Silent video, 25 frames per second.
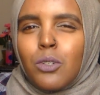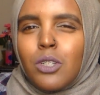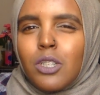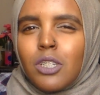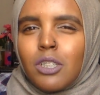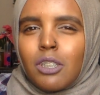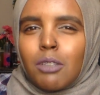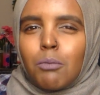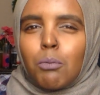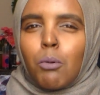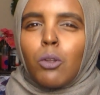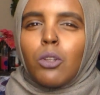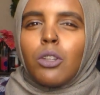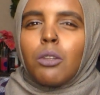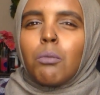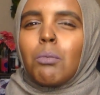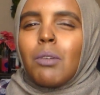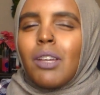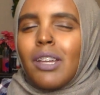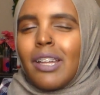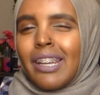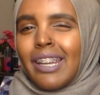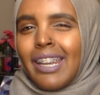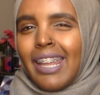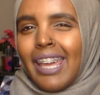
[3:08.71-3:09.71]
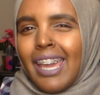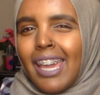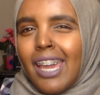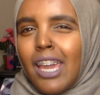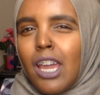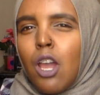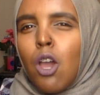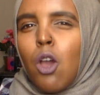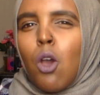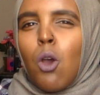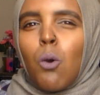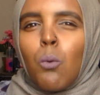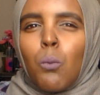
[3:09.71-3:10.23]
is supposed to be a
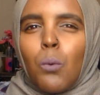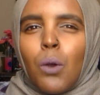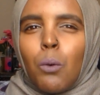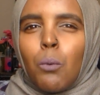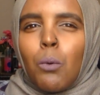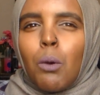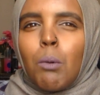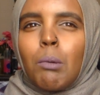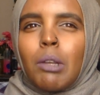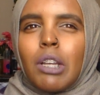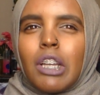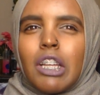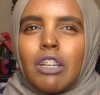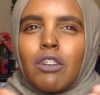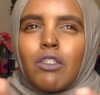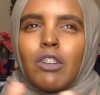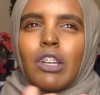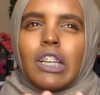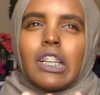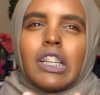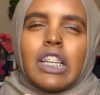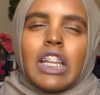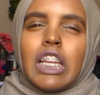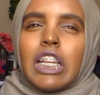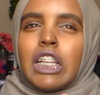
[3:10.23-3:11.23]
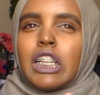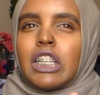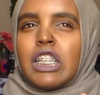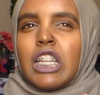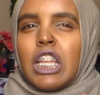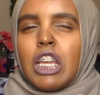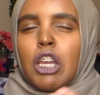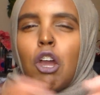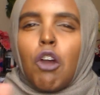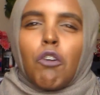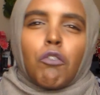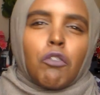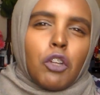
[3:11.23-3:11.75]
day where women can just
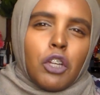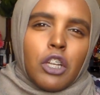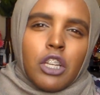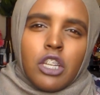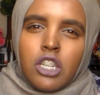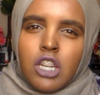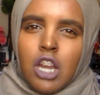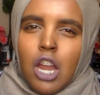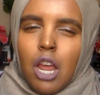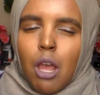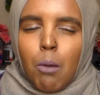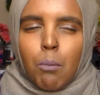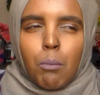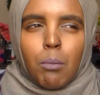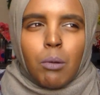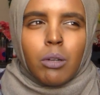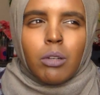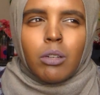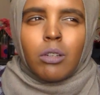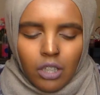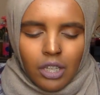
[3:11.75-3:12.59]
take off their hijab.